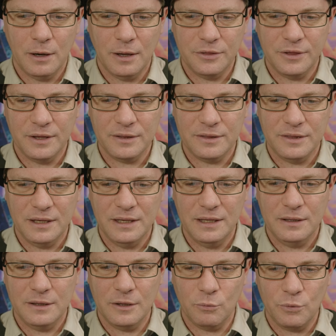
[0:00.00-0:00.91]
I think
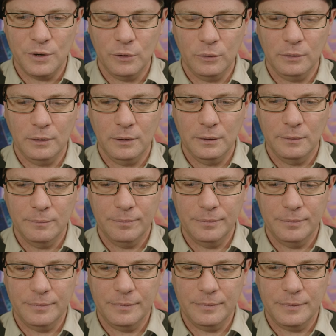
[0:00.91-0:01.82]
the the real
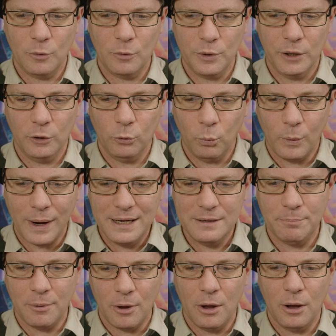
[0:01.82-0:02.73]
the real
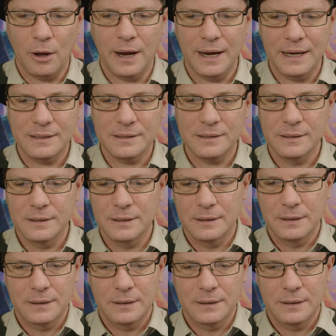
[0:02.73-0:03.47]
weight behind